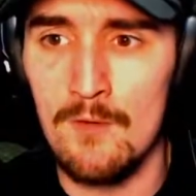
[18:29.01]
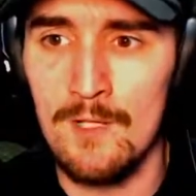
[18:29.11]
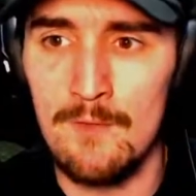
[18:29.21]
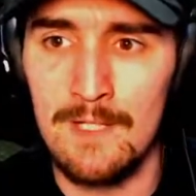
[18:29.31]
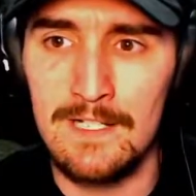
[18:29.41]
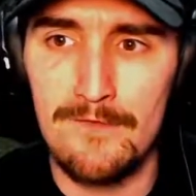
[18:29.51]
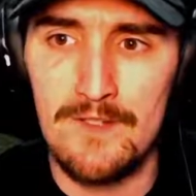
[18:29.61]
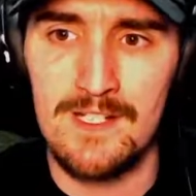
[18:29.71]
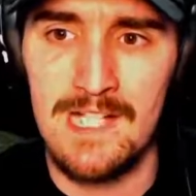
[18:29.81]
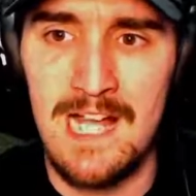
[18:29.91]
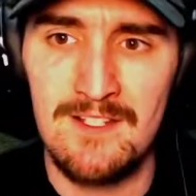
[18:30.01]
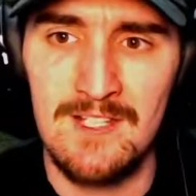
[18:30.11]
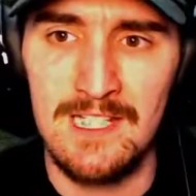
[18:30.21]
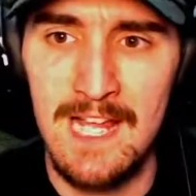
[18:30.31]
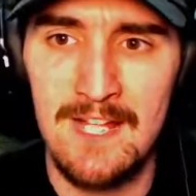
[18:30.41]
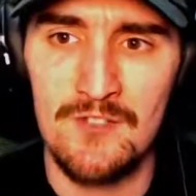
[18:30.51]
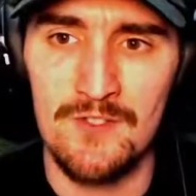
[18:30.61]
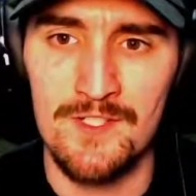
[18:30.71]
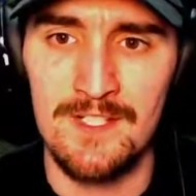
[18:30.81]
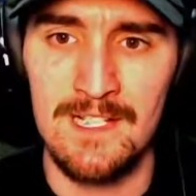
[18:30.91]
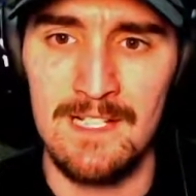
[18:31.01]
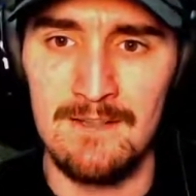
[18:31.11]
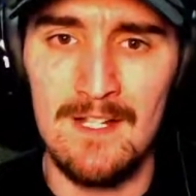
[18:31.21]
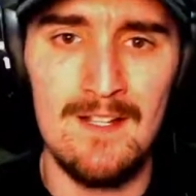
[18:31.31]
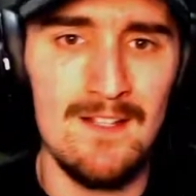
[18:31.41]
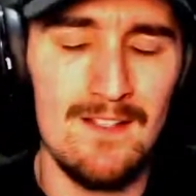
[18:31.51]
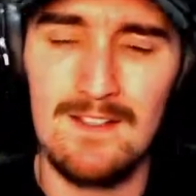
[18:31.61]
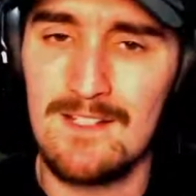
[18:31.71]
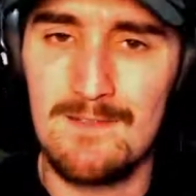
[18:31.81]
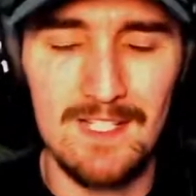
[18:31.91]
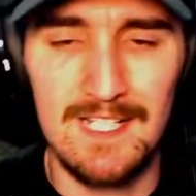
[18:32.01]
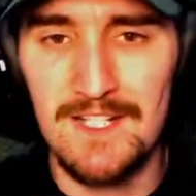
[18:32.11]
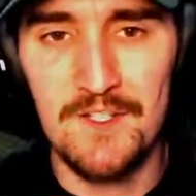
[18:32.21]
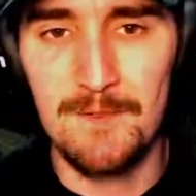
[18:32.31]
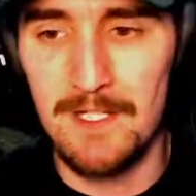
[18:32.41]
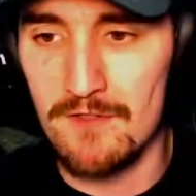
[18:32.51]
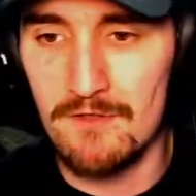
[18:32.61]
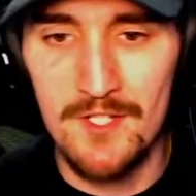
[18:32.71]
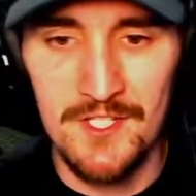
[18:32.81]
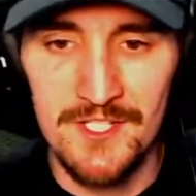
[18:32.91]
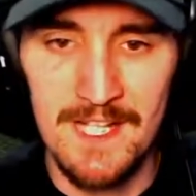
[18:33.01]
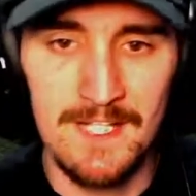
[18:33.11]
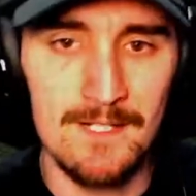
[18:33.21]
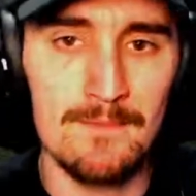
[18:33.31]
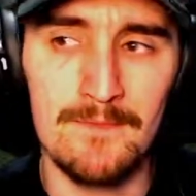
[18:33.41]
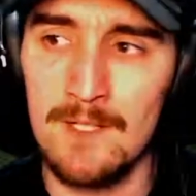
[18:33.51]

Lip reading: When he first got to the Angels, they seemed like they had so many restrictions on him.